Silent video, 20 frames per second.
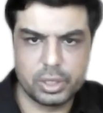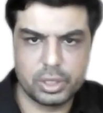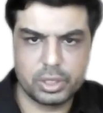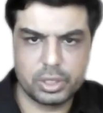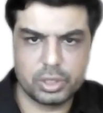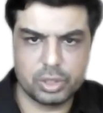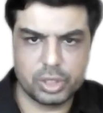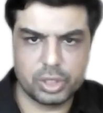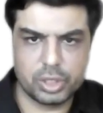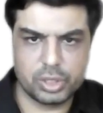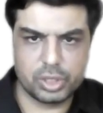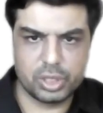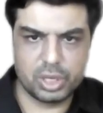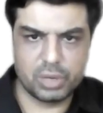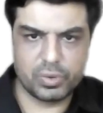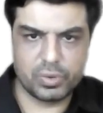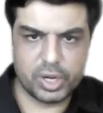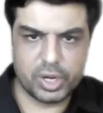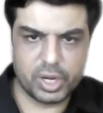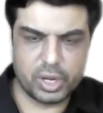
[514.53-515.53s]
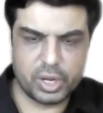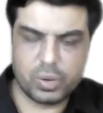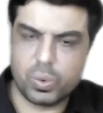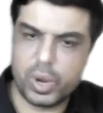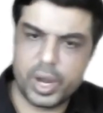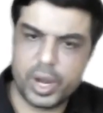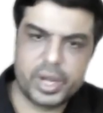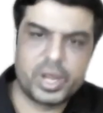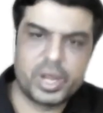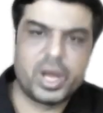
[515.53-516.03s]
So this is our
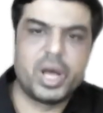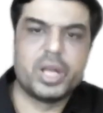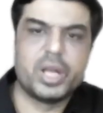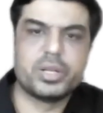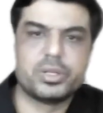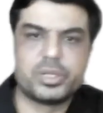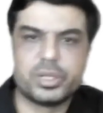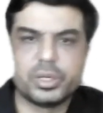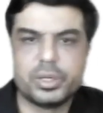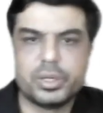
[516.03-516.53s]
required answer.